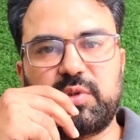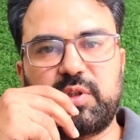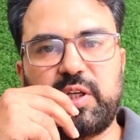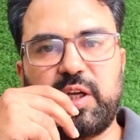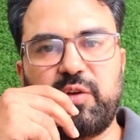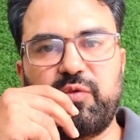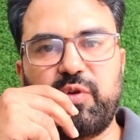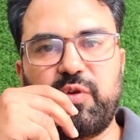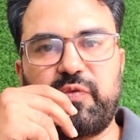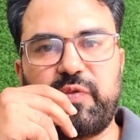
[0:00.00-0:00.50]

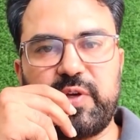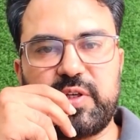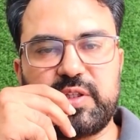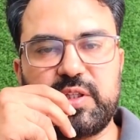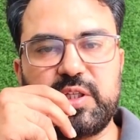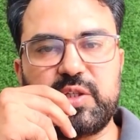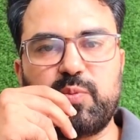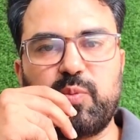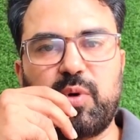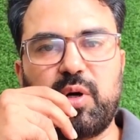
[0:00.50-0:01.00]
can we fix
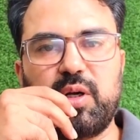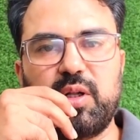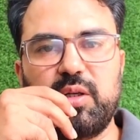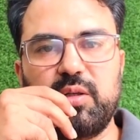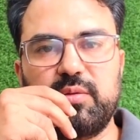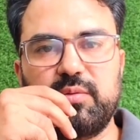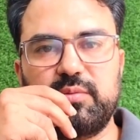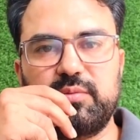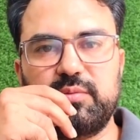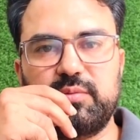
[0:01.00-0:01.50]
this
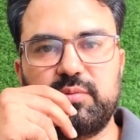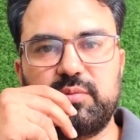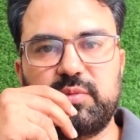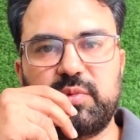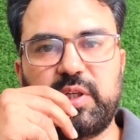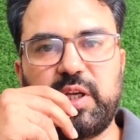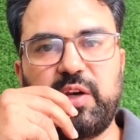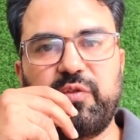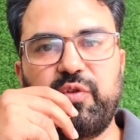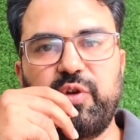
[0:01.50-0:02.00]
model?
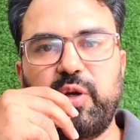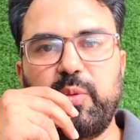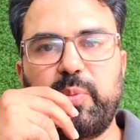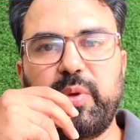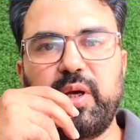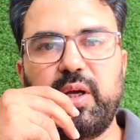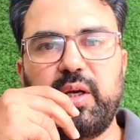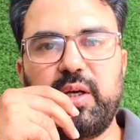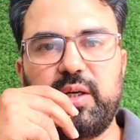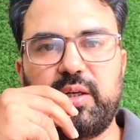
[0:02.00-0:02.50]
Can we
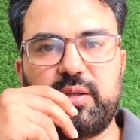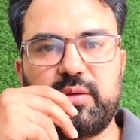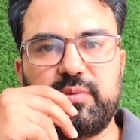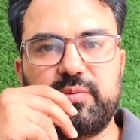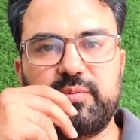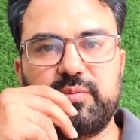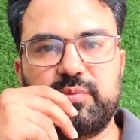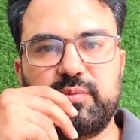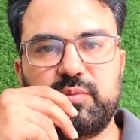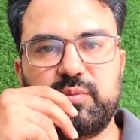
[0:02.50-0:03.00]
repair it?
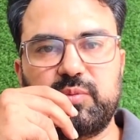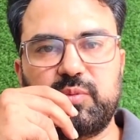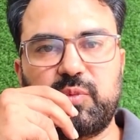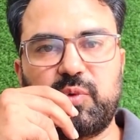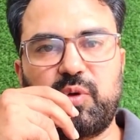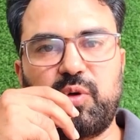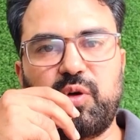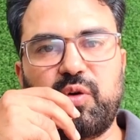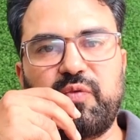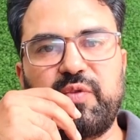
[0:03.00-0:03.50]

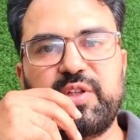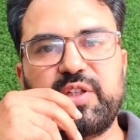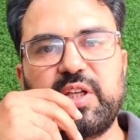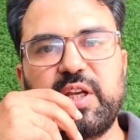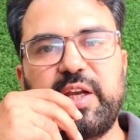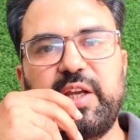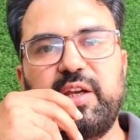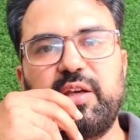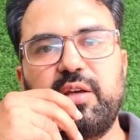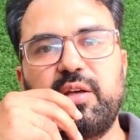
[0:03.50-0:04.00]
Or which
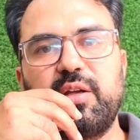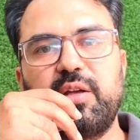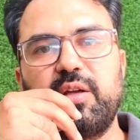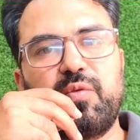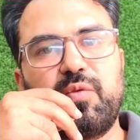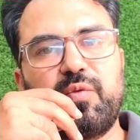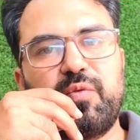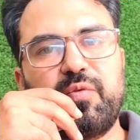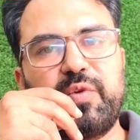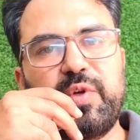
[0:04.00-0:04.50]
line
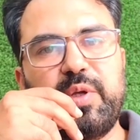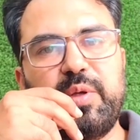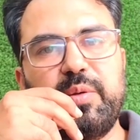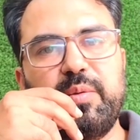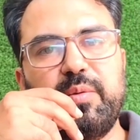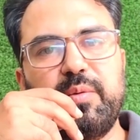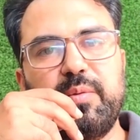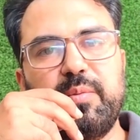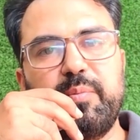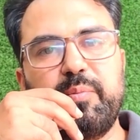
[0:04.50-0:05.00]

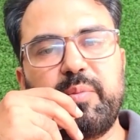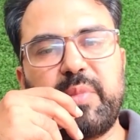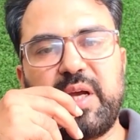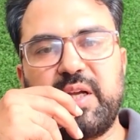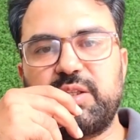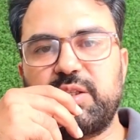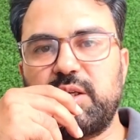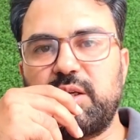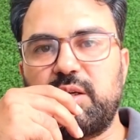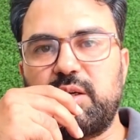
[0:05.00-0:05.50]
we
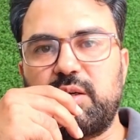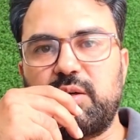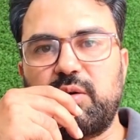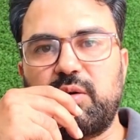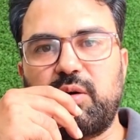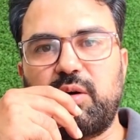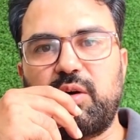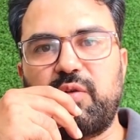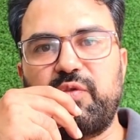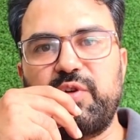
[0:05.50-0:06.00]
measure
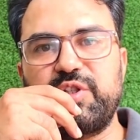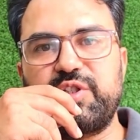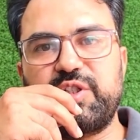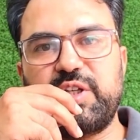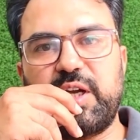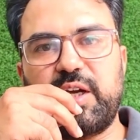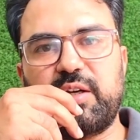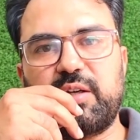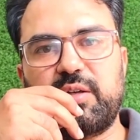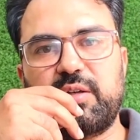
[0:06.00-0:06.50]
or we
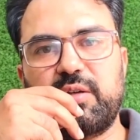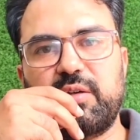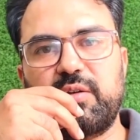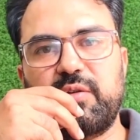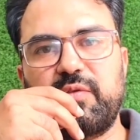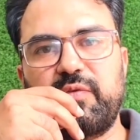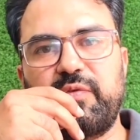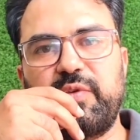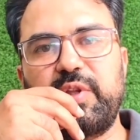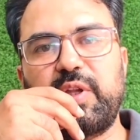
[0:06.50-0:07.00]
check
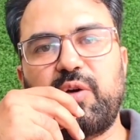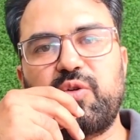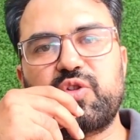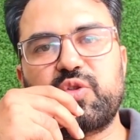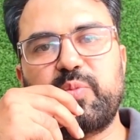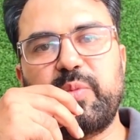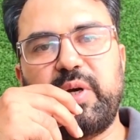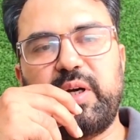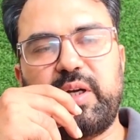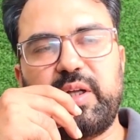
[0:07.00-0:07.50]
without
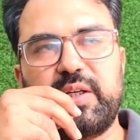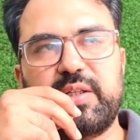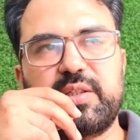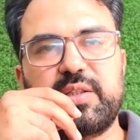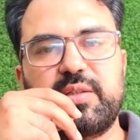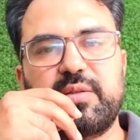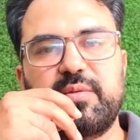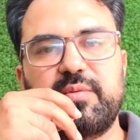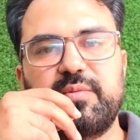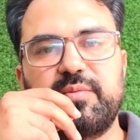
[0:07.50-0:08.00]

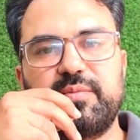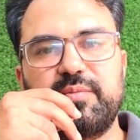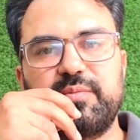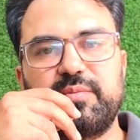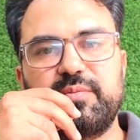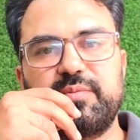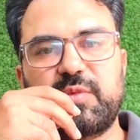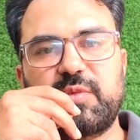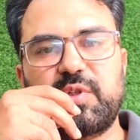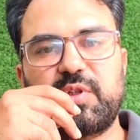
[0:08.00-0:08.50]
schematics?
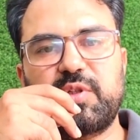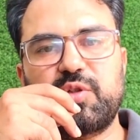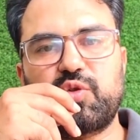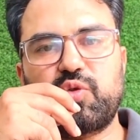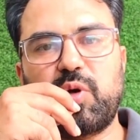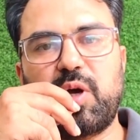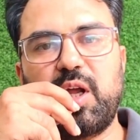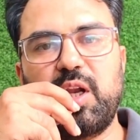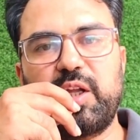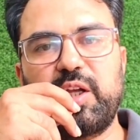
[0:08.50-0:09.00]

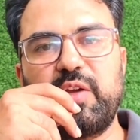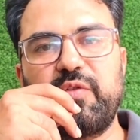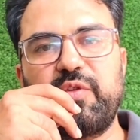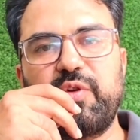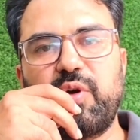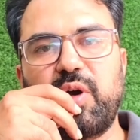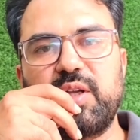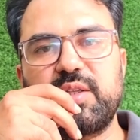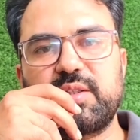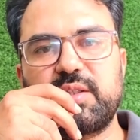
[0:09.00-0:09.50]
So I'll give
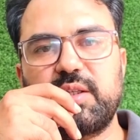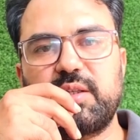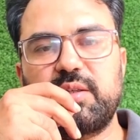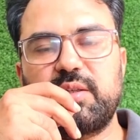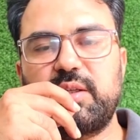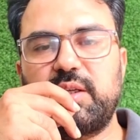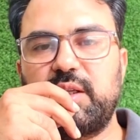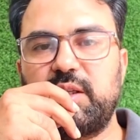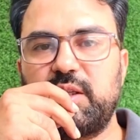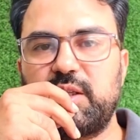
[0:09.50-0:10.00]
you answer
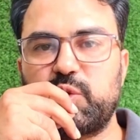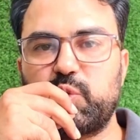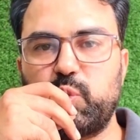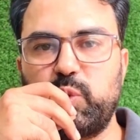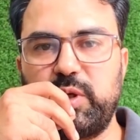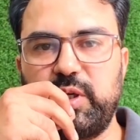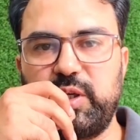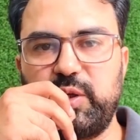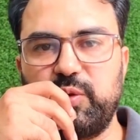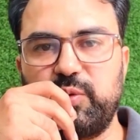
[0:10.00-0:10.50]
in this
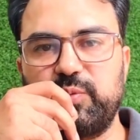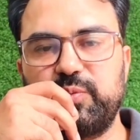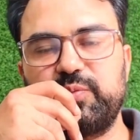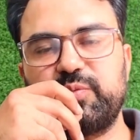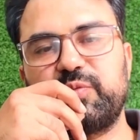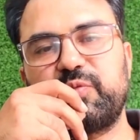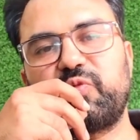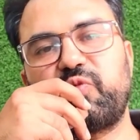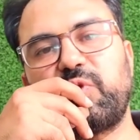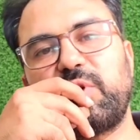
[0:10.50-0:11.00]
video.
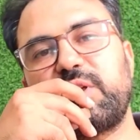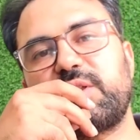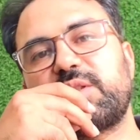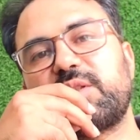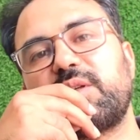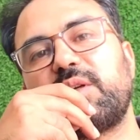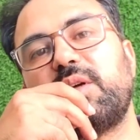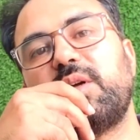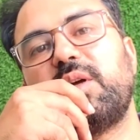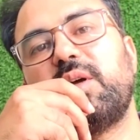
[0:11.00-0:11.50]

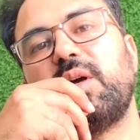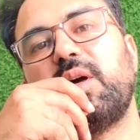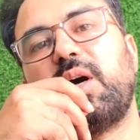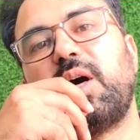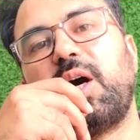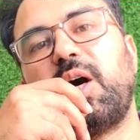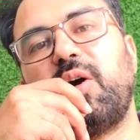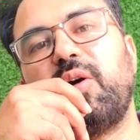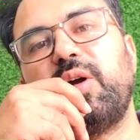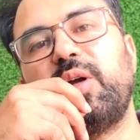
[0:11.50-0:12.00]
First,
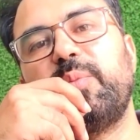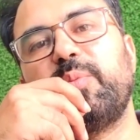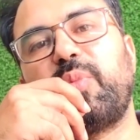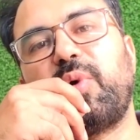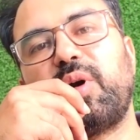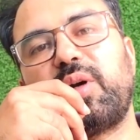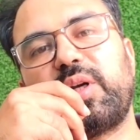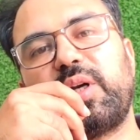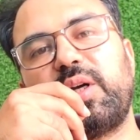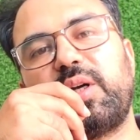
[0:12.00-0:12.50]
how
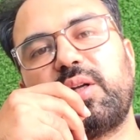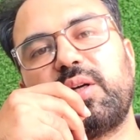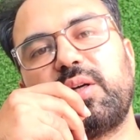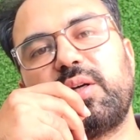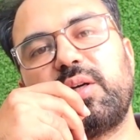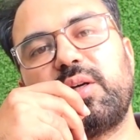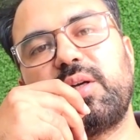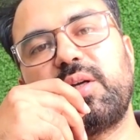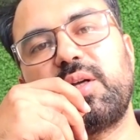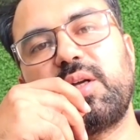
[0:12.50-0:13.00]
important
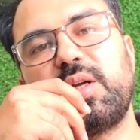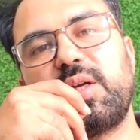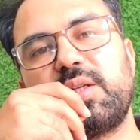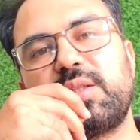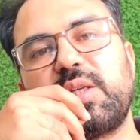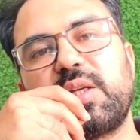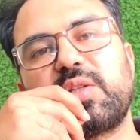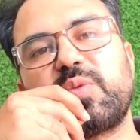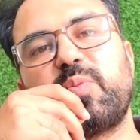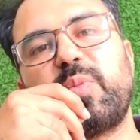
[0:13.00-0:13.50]
is
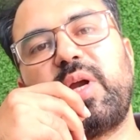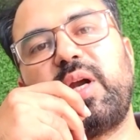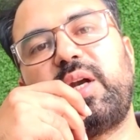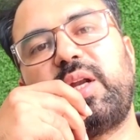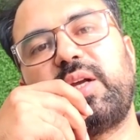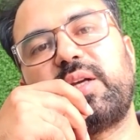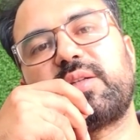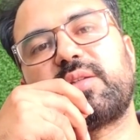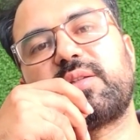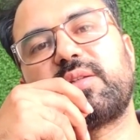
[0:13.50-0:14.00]
the
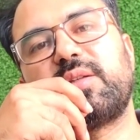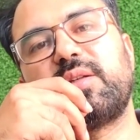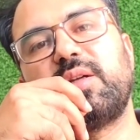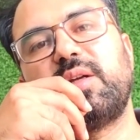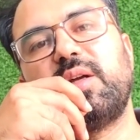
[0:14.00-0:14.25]
schematics?